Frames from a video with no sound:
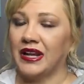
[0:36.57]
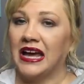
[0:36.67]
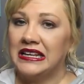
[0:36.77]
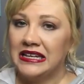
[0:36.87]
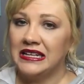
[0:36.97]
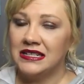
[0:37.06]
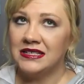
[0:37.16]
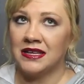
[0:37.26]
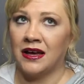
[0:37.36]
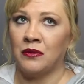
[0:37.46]
needed
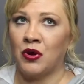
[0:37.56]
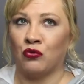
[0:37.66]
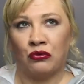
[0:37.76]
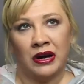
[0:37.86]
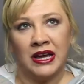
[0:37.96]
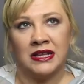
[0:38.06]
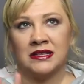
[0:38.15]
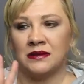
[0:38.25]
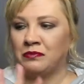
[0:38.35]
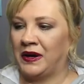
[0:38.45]
some reds
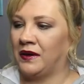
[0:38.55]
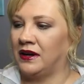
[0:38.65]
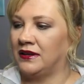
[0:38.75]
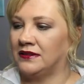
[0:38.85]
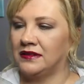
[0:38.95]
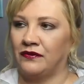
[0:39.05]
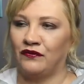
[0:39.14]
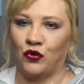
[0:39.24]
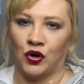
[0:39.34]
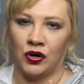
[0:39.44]
and berries
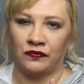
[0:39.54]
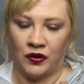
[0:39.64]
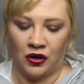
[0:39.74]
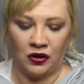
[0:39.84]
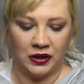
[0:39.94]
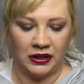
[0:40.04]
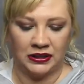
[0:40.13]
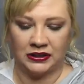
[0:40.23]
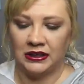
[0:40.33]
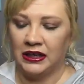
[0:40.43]
for fall,
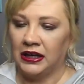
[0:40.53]
and